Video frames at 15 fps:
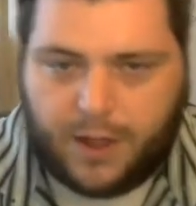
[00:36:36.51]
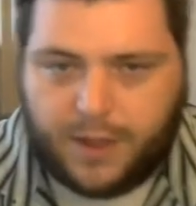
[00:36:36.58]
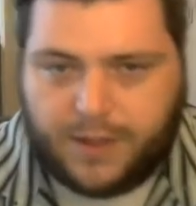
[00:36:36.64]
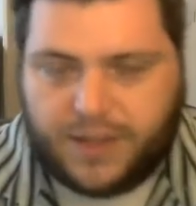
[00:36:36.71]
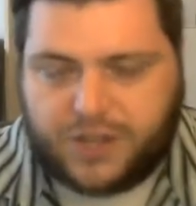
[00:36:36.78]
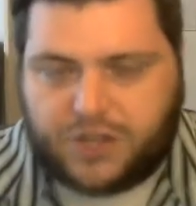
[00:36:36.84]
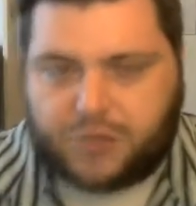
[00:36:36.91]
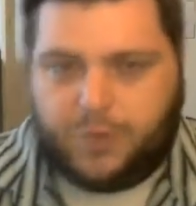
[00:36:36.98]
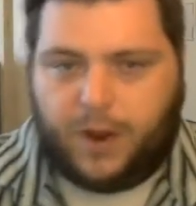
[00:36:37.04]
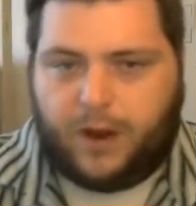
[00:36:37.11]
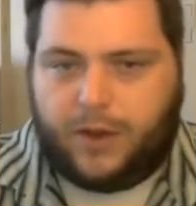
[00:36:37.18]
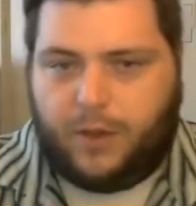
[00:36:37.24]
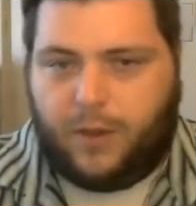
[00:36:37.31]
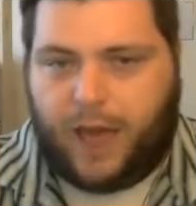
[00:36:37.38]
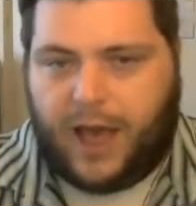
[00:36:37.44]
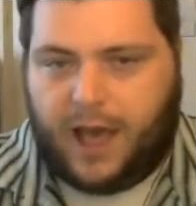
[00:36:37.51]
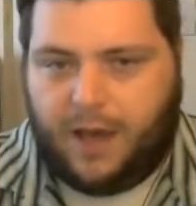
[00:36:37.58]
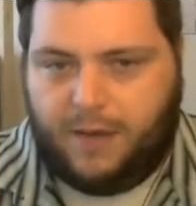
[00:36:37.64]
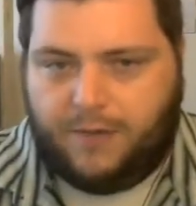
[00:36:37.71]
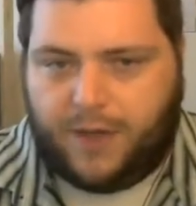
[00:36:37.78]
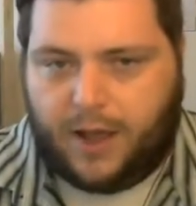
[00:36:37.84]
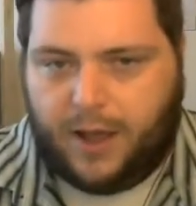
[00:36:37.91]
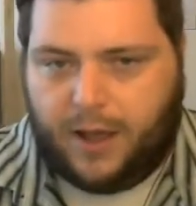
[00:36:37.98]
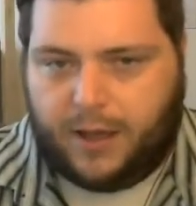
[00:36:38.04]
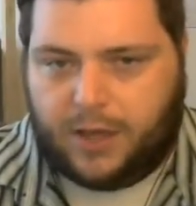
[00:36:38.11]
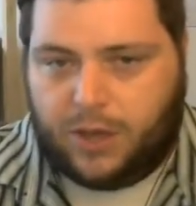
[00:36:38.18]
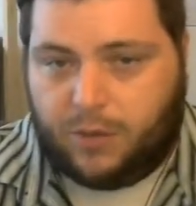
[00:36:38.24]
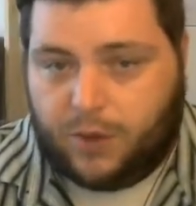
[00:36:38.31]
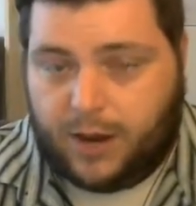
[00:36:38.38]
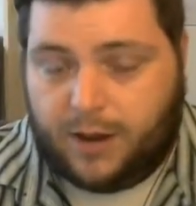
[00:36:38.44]
This is where you have a
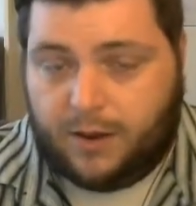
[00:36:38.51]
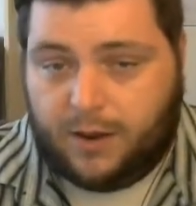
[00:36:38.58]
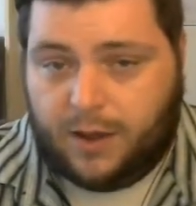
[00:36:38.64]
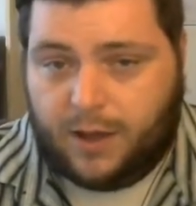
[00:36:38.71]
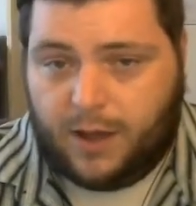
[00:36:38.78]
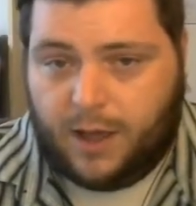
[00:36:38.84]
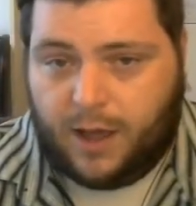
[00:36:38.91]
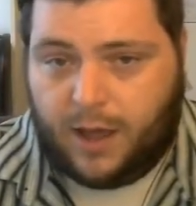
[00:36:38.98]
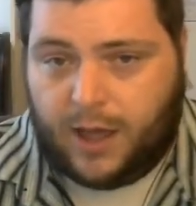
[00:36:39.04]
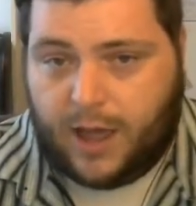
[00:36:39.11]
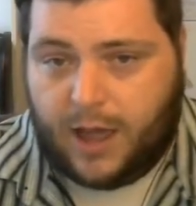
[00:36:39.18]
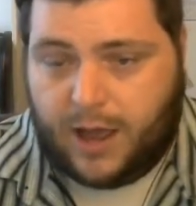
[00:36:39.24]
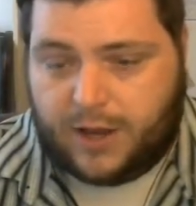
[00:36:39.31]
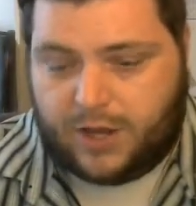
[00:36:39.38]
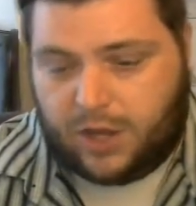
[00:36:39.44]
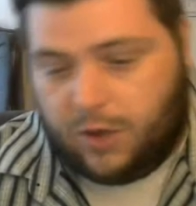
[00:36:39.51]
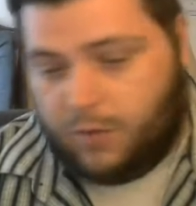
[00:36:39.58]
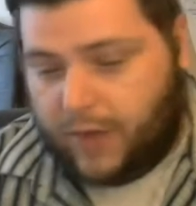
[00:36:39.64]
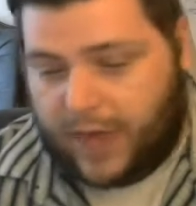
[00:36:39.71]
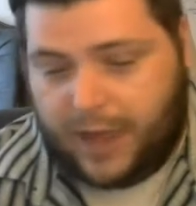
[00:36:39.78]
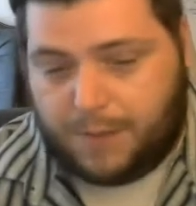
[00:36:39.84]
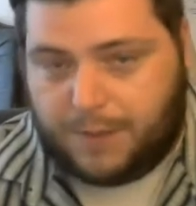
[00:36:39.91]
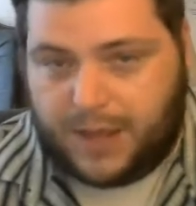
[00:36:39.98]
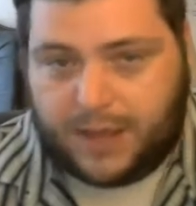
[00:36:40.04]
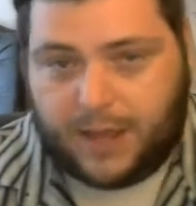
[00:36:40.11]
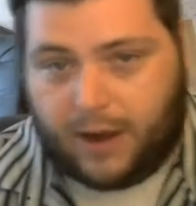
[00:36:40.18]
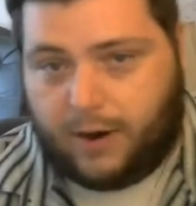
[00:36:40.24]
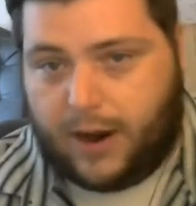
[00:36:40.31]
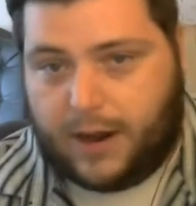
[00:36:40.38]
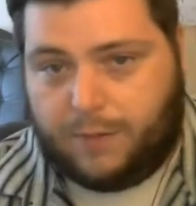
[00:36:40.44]
unit and you can't be
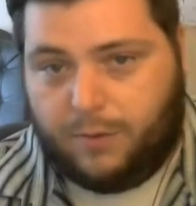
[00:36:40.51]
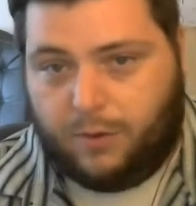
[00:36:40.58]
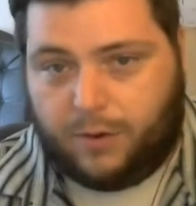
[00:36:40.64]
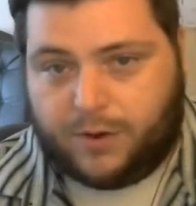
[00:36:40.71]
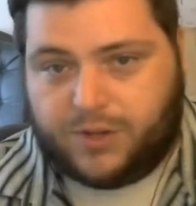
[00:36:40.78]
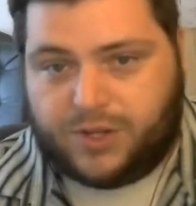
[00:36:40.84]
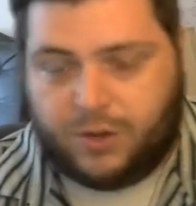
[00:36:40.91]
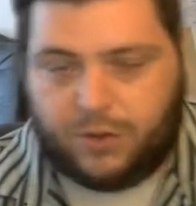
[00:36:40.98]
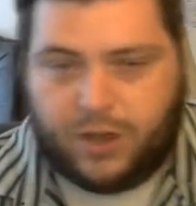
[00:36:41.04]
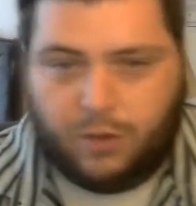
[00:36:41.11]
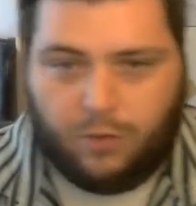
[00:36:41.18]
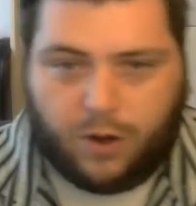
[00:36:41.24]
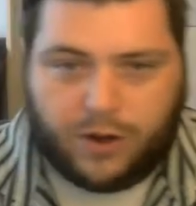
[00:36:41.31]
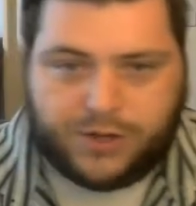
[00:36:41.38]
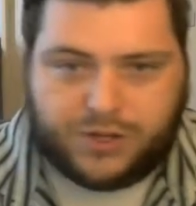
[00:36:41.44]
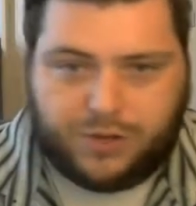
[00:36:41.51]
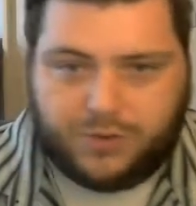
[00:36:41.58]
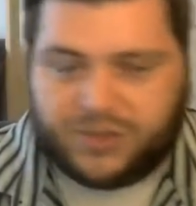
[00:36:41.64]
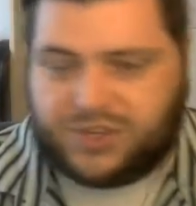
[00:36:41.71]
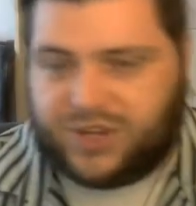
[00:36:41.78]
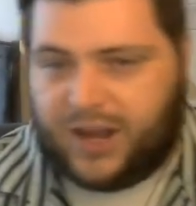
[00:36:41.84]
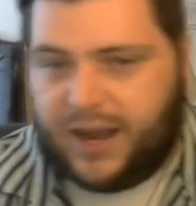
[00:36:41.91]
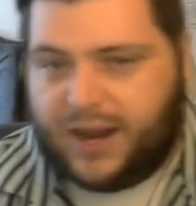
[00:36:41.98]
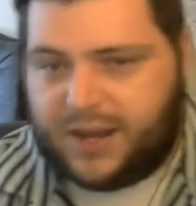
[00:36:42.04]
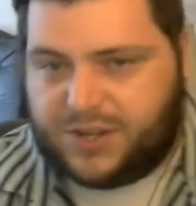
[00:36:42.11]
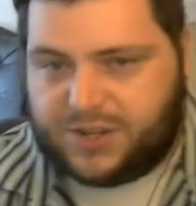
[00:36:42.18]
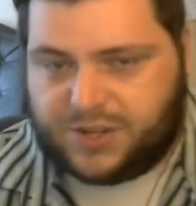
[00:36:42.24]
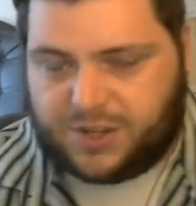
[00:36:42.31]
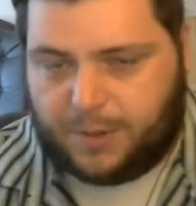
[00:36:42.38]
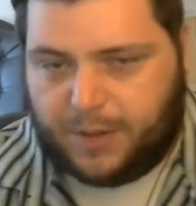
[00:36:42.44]
there anymore, so you want to assign it to
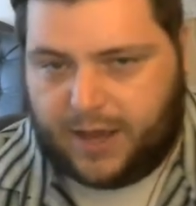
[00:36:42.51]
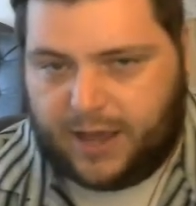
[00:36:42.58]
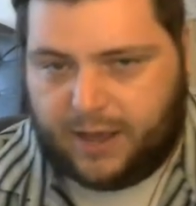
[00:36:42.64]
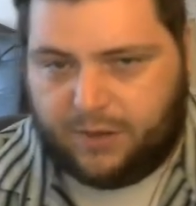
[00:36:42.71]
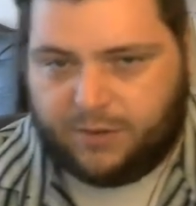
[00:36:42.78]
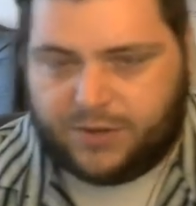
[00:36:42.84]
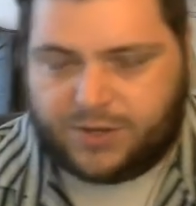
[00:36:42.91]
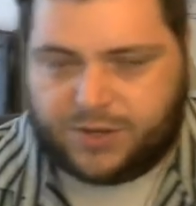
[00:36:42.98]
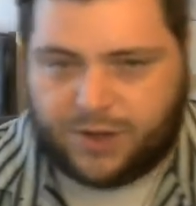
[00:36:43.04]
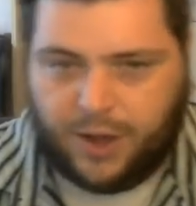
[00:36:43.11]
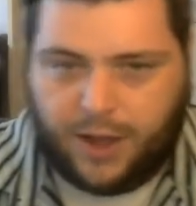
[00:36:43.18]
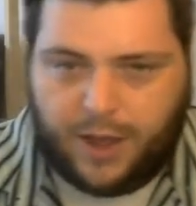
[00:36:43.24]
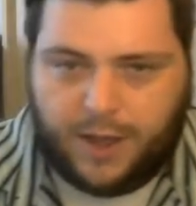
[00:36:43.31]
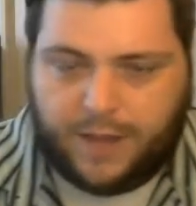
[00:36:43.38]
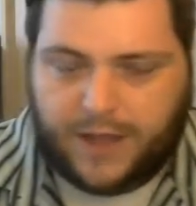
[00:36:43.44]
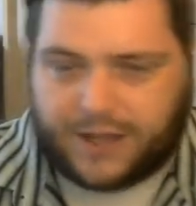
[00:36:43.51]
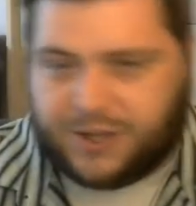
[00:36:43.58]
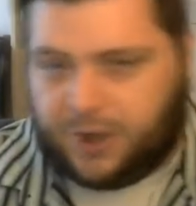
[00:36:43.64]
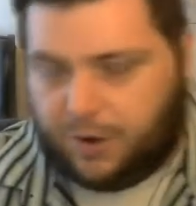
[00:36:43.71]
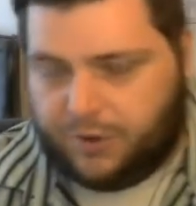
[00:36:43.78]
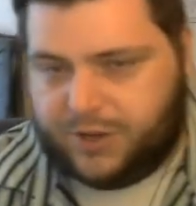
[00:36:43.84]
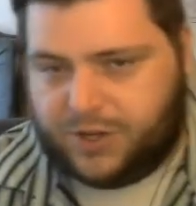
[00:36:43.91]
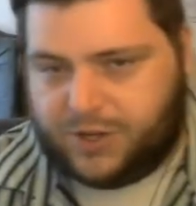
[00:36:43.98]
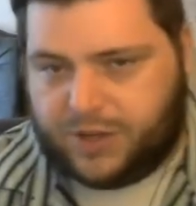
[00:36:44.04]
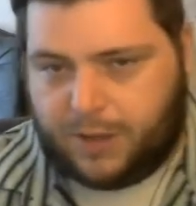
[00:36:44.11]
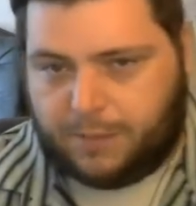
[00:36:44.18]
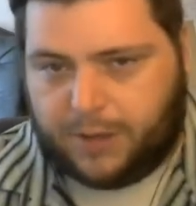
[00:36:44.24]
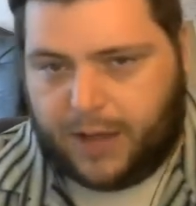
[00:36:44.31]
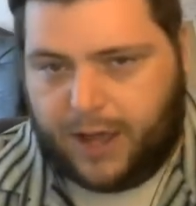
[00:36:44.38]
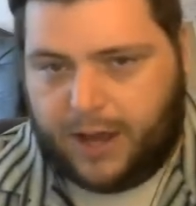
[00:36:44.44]
somebody else. That's called a
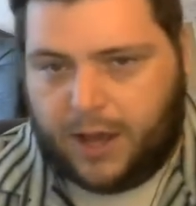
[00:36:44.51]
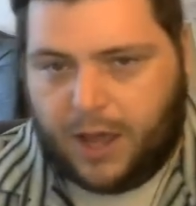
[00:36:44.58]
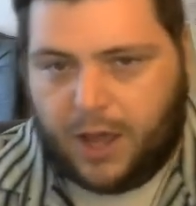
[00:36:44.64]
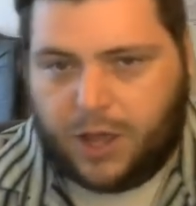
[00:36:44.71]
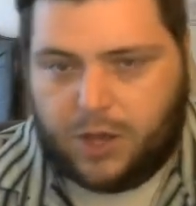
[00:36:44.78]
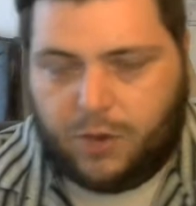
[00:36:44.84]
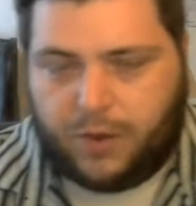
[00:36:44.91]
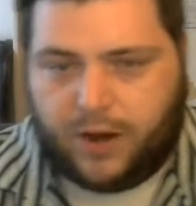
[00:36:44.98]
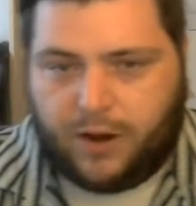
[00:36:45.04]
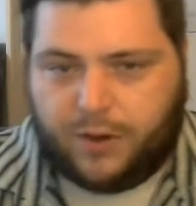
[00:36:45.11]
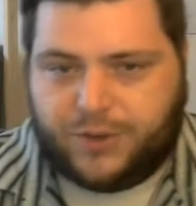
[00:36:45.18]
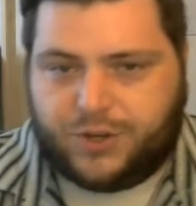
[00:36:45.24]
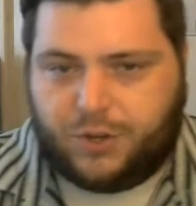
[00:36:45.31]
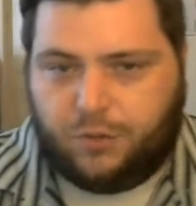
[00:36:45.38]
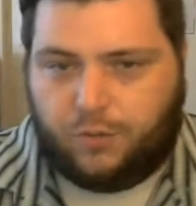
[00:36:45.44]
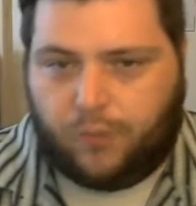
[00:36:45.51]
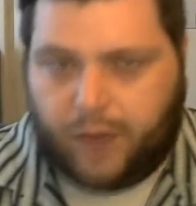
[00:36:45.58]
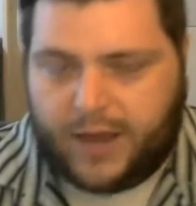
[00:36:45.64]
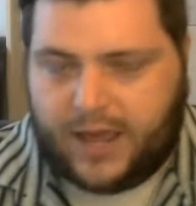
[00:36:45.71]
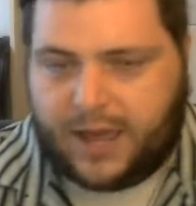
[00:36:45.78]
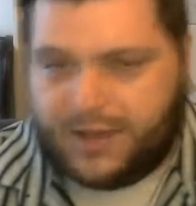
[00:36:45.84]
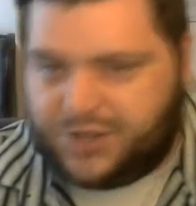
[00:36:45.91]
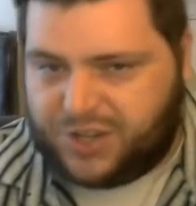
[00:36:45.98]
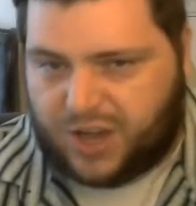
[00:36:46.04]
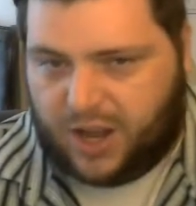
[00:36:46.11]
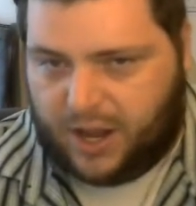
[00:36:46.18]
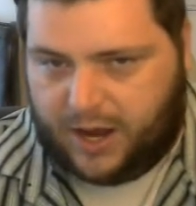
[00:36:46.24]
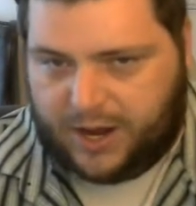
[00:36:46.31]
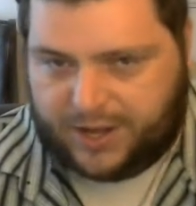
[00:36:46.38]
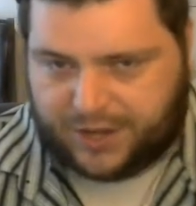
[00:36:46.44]
sublet. You can also
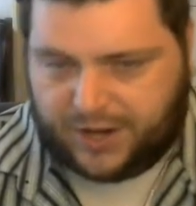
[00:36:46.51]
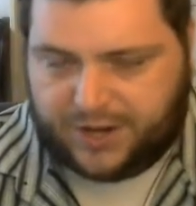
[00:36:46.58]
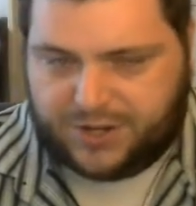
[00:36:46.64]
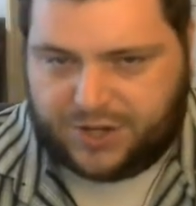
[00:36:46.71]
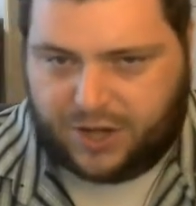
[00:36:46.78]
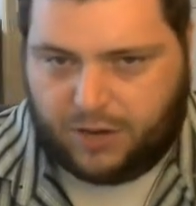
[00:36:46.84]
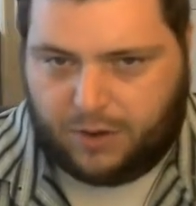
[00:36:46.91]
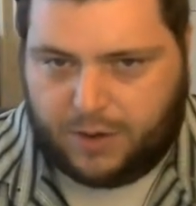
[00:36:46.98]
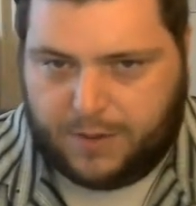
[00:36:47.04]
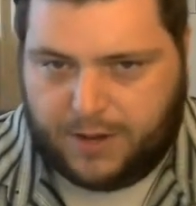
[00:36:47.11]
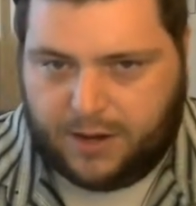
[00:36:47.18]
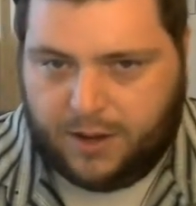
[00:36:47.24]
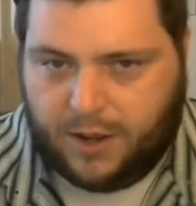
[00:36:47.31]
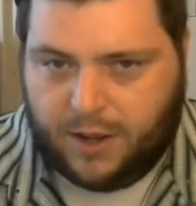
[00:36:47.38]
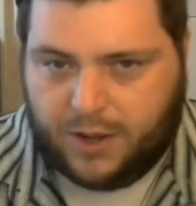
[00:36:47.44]
reassign a tenancy agreement.